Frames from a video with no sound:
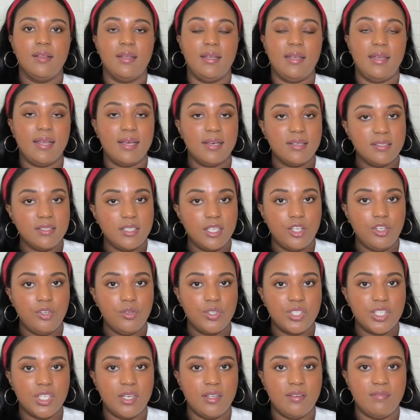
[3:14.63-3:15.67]
The next thing you
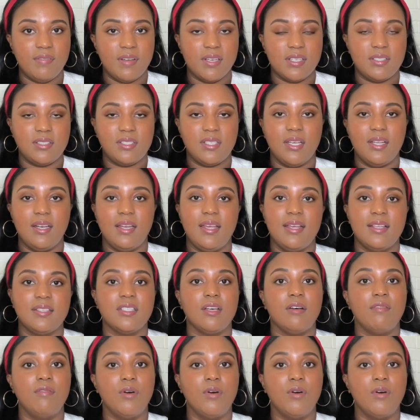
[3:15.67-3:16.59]
should invest in is a